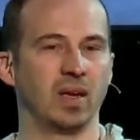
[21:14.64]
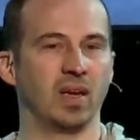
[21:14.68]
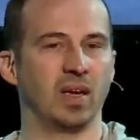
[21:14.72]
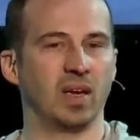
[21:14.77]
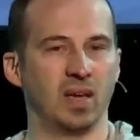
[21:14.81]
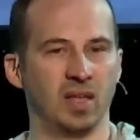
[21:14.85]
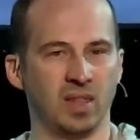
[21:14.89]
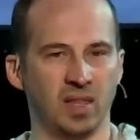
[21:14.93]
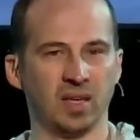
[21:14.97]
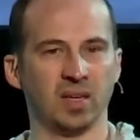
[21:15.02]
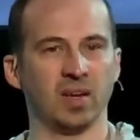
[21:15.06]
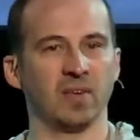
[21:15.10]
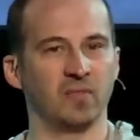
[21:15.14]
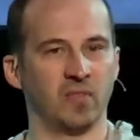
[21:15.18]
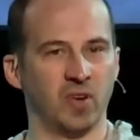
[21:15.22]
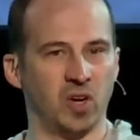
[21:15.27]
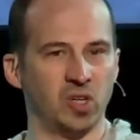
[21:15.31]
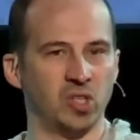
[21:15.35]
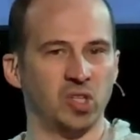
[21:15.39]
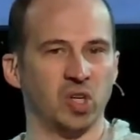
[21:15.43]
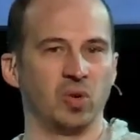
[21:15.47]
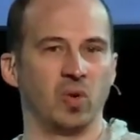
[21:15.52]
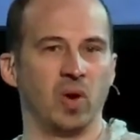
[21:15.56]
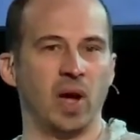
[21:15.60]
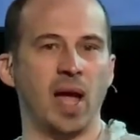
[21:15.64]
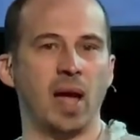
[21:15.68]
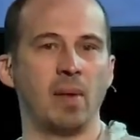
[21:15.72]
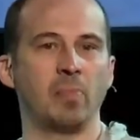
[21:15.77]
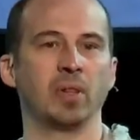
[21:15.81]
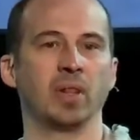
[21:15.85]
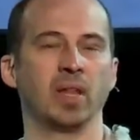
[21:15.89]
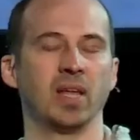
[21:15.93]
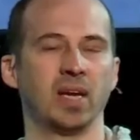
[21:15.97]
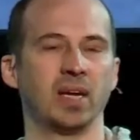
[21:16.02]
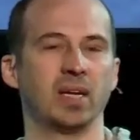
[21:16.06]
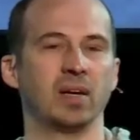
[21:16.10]
and then conversion will
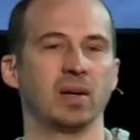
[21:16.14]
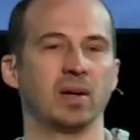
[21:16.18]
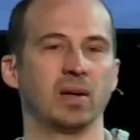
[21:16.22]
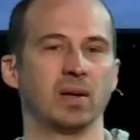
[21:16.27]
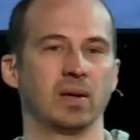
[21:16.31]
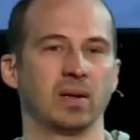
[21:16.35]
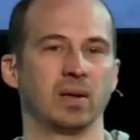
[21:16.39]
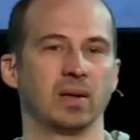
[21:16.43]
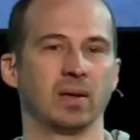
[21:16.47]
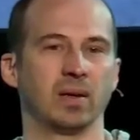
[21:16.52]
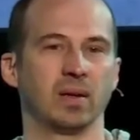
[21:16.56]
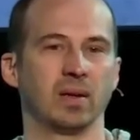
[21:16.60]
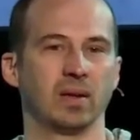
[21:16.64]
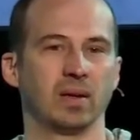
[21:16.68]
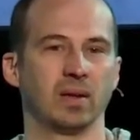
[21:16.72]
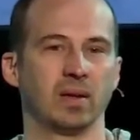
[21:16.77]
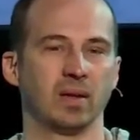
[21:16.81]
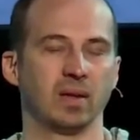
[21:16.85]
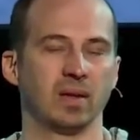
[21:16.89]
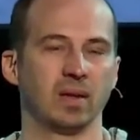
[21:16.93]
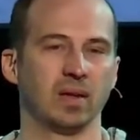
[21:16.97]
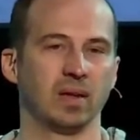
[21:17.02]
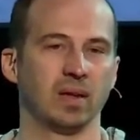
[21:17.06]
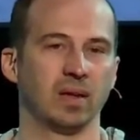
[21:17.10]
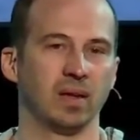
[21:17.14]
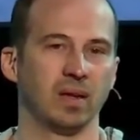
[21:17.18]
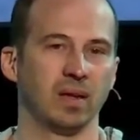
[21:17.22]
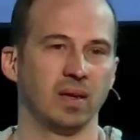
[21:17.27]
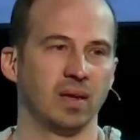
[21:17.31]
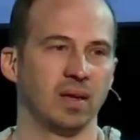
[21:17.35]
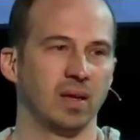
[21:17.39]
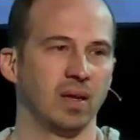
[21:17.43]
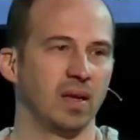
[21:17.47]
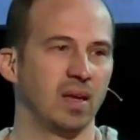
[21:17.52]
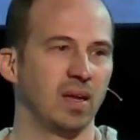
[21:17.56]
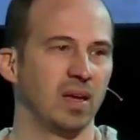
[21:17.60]
happen later.
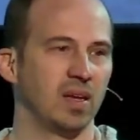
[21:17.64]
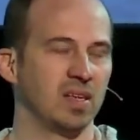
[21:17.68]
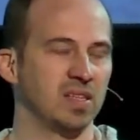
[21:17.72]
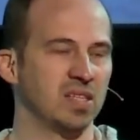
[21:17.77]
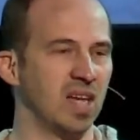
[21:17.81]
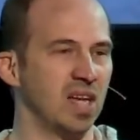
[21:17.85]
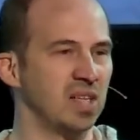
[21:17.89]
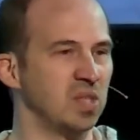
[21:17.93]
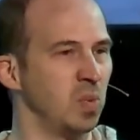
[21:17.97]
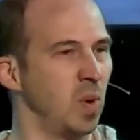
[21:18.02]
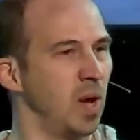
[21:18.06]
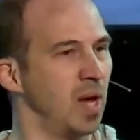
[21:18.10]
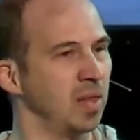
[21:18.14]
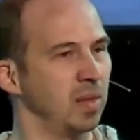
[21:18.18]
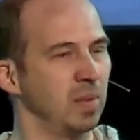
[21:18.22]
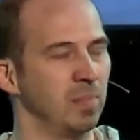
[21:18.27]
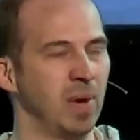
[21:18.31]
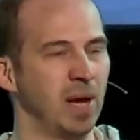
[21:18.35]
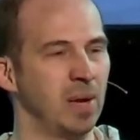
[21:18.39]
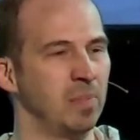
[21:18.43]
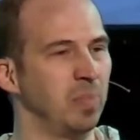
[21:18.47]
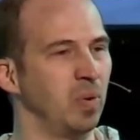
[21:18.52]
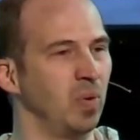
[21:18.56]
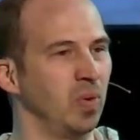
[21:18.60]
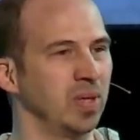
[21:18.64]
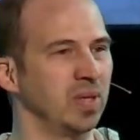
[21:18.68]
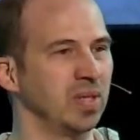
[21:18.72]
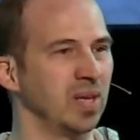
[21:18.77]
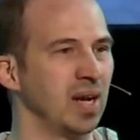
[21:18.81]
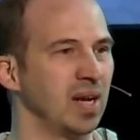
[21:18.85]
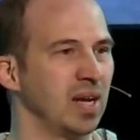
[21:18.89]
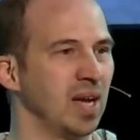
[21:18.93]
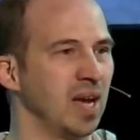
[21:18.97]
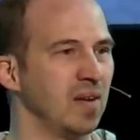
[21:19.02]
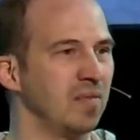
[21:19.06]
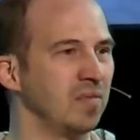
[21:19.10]
And so that's why my point that
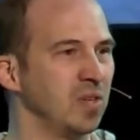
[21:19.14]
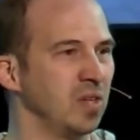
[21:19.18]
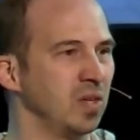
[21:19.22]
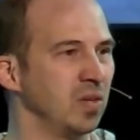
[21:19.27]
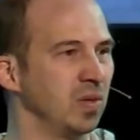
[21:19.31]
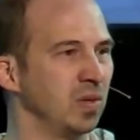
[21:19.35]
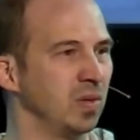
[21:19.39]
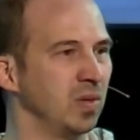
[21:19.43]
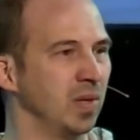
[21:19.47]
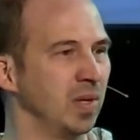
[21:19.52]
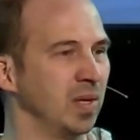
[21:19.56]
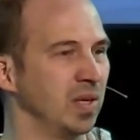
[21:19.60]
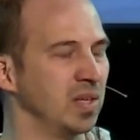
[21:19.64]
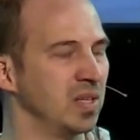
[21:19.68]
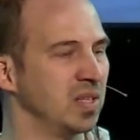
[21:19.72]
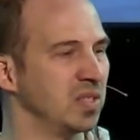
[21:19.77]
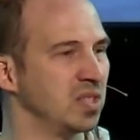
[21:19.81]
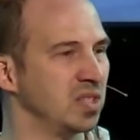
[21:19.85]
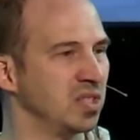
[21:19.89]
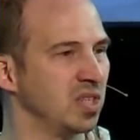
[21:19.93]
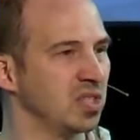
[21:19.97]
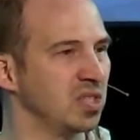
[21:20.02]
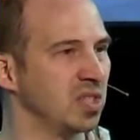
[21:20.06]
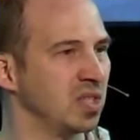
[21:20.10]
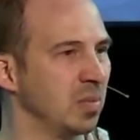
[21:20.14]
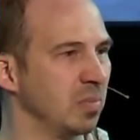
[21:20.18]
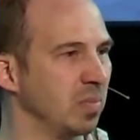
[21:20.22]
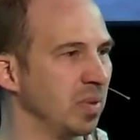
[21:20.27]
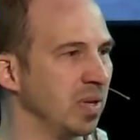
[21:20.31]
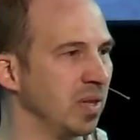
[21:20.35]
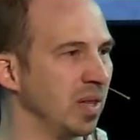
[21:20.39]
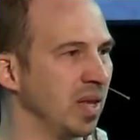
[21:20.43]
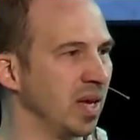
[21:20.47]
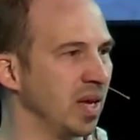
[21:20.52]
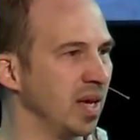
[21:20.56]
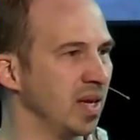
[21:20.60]
I gave to you is just
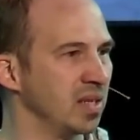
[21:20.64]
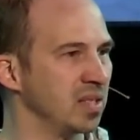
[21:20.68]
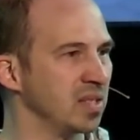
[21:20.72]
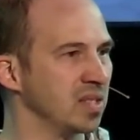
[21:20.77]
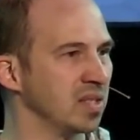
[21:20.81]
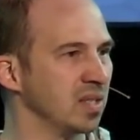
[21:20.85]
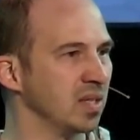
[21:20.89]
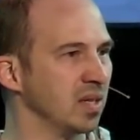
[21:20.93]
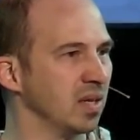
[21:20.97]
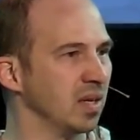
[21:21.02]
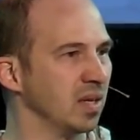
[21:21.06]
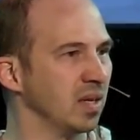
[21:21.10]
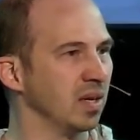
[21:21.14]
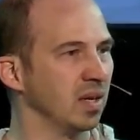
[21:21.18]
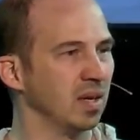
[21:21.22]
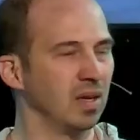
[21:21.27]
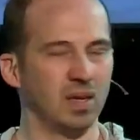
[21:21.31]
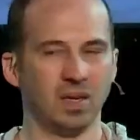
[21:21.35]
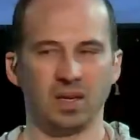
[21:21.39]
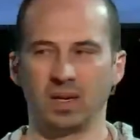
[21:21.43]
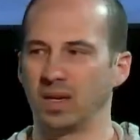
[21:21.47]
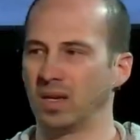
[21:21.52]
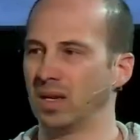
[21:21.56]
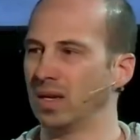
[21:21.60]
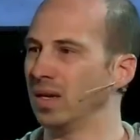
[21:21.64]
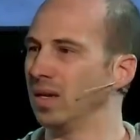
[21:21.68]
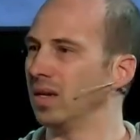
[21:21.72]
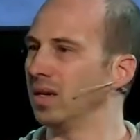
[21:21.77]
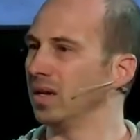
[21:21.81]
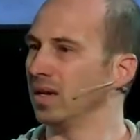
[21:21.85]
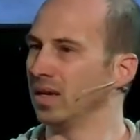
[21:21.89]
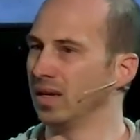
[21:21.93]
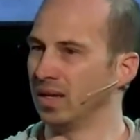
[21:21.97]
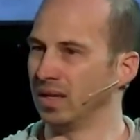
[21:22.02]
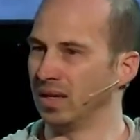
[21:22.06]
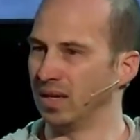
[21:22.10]
simply this.
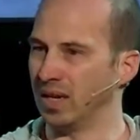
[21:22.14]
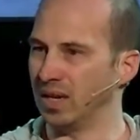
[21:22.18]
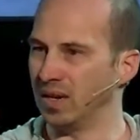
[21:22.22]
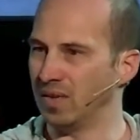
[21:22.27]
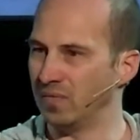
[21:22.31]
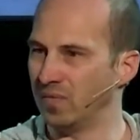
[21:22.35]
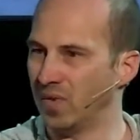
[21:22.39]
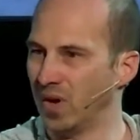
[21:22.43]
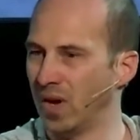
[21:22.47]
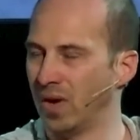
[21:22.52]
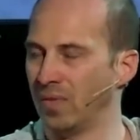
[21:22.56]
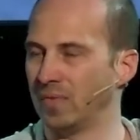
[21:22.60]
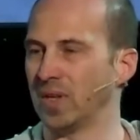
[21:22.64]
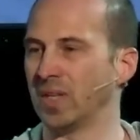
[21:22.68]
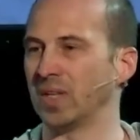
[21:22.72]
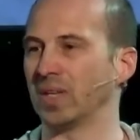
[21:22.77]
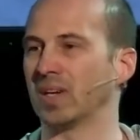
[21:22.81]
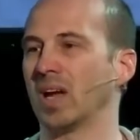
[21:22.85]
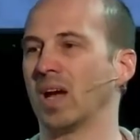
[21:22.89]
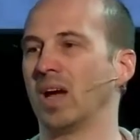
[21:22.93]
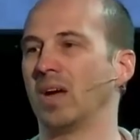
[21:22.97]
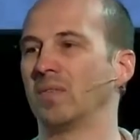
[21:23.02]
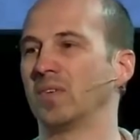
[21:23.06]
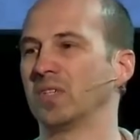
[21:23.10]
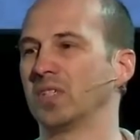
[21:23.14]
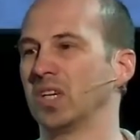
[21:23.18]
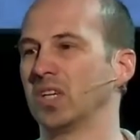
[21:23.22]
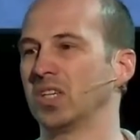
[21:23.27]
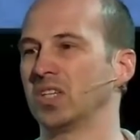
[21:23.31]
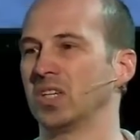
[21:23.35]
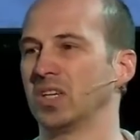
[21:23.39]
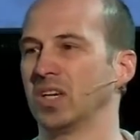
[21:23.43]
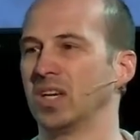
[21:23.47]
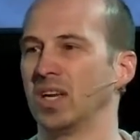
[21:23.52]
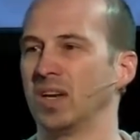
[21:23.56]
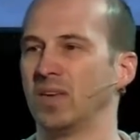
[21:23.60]
Get involved in the
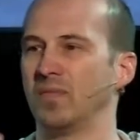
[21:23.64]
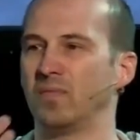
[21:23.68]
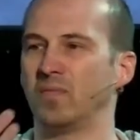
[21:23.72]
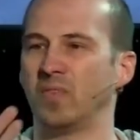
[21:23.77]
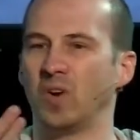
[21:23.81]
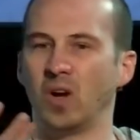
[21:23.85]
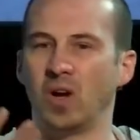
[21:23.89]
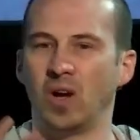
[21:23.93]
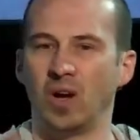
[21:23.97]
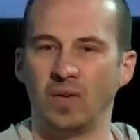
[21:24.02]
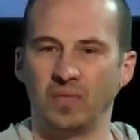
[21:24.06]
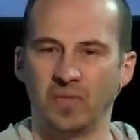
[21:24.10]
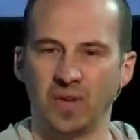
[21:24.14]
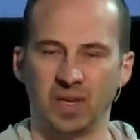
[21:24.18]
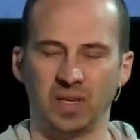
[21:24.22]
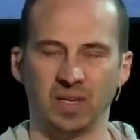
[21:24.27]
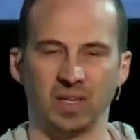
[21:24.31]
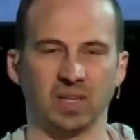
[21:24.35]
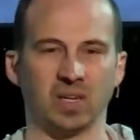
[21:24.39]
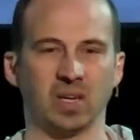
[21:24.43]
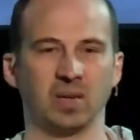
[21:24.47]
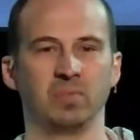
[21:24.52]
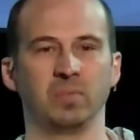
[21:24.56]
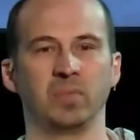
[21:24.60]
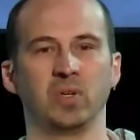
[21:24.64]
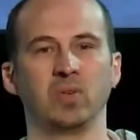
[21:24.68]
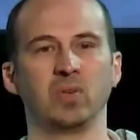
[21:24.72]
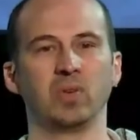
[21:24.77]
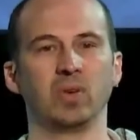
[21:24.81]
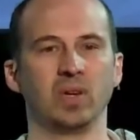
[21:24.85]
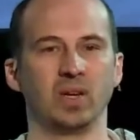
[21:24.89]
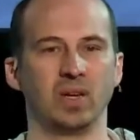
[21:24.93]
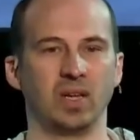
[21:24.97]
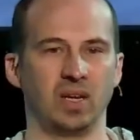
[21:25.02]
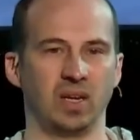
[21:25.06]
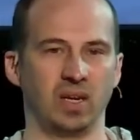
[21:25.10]
conversation. Get involved in the
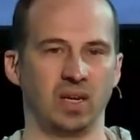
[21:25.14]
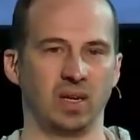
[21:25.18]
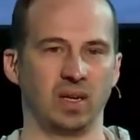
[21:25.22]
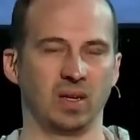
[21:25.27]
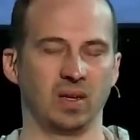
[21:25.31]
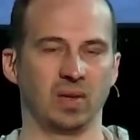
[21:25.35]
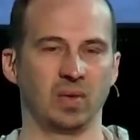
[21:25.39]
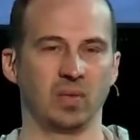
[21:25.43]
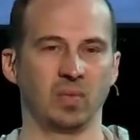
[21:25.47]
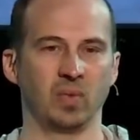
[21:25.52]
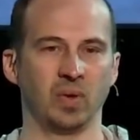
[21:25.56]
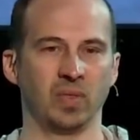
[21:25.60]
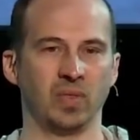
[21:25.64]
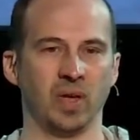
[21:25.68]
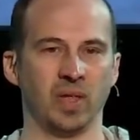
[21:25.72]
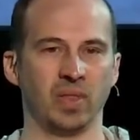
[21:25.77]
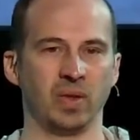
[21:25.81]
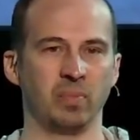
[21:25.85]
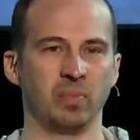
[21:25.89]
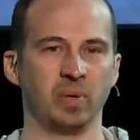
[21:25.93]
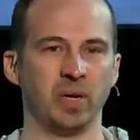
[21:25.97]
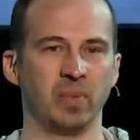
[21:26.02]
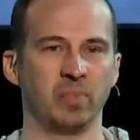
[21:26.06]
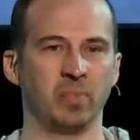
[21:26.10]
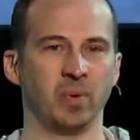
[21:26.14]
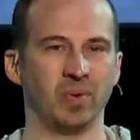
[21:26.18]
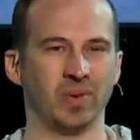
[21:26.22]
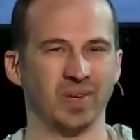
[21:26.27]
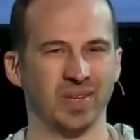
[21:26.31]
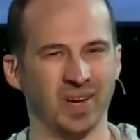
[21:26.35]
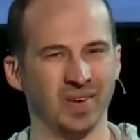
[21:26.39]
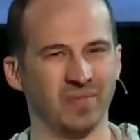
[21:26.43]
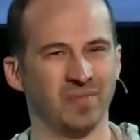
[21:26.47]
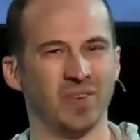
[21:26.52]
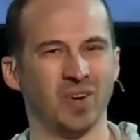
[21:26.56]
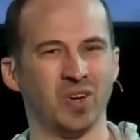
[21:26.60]
community with other people.
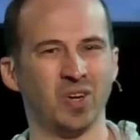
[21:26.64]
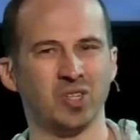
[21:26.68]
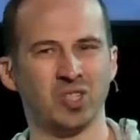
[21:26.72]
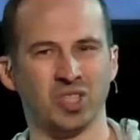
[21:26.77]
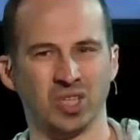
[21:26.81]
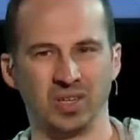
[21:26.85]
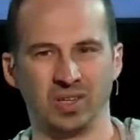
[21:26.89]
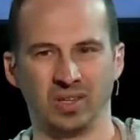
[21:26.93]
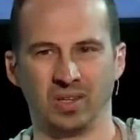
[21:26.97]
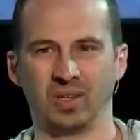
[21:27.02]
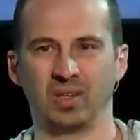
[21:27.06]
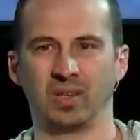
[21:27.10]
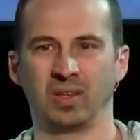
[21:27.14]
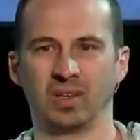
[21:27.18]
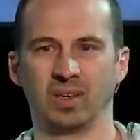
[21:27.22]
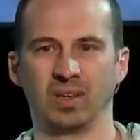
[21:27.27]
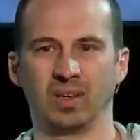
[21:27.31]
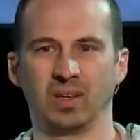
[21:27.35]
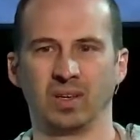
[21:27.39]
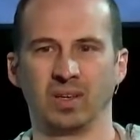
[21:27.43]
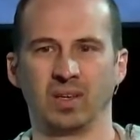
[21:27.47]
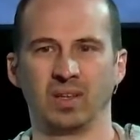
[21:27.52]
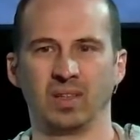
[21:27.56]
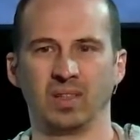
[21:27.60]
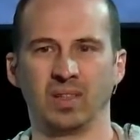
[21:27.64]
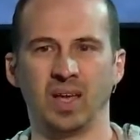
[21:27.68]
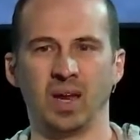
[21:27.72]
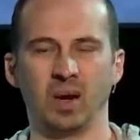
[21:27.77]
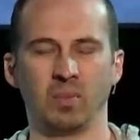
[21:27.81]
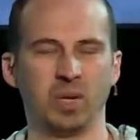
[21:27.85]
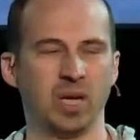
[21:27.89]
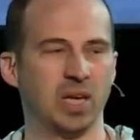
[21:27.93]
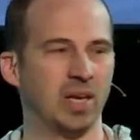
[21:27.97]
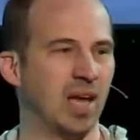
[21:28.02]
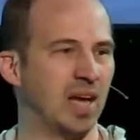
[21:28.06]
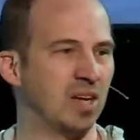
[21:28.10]
And conversion, that'll
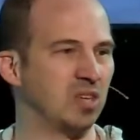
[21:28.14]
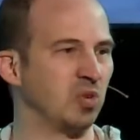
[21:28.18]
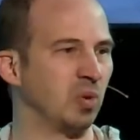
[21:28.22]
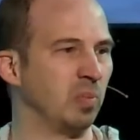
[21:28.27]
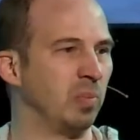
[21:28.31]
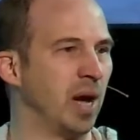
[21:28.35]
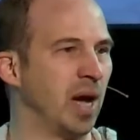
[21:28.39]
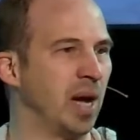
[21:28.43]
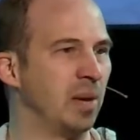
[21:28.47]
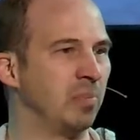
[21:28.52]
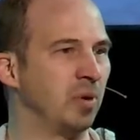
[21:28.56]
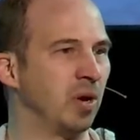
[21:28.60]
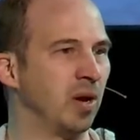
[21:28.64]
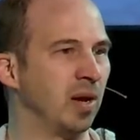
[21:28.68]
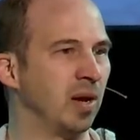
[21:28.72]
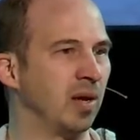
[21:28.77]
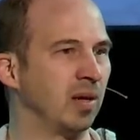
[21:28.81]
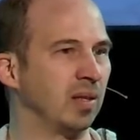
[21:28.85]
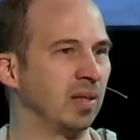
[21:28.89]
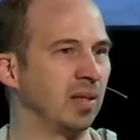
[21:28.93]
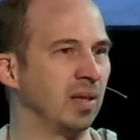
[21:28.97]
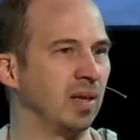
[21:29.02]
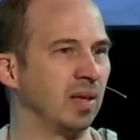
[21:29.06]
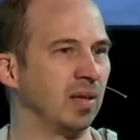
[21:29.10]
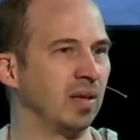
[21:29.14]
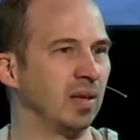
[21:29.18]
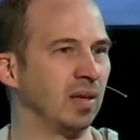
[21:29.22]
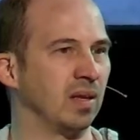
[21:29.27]
be a natural byproduct then.